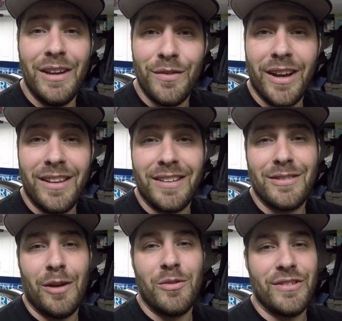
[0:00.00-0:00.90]
If not, likes,
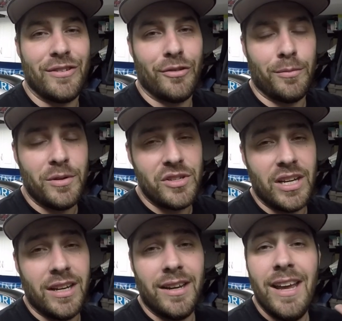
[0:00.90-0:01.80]
comments, shares are
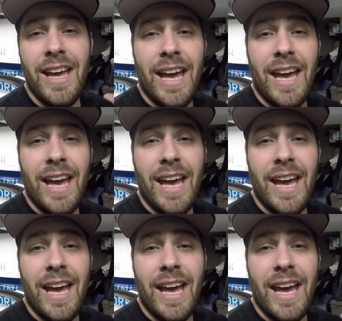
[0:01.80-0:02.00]
appreciated.